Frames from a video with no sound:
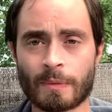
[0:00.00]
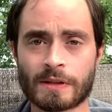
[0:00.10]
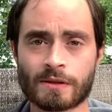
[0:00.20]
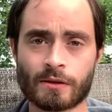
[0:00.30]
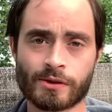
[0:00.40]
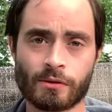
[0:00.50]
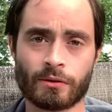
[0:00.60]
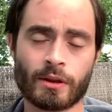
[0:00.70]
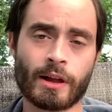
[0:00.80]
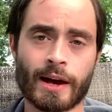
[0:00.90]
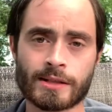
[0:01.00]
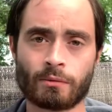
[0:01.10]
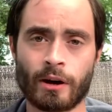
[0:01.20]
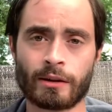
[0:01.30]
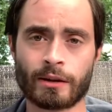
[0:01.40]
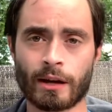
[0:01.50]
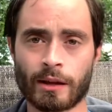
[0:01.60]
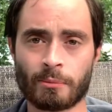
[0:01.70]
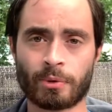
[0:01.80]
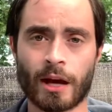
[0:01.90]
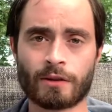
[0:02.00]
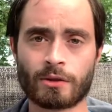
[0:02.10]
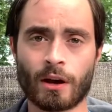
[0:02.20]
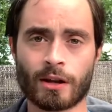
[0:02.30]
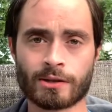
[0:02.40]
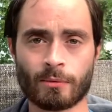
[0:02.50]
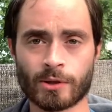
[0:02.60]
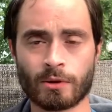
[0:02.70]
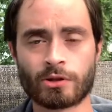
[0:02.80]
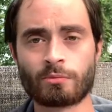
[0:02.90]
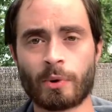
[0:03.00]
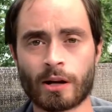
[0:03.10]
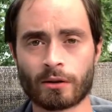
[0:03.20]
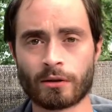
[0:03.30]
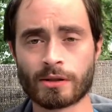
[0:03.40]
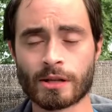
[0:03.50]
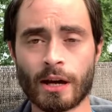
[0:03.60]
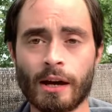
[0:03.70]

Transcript: this is also the last one in the play the two-handed sword between two bucklers,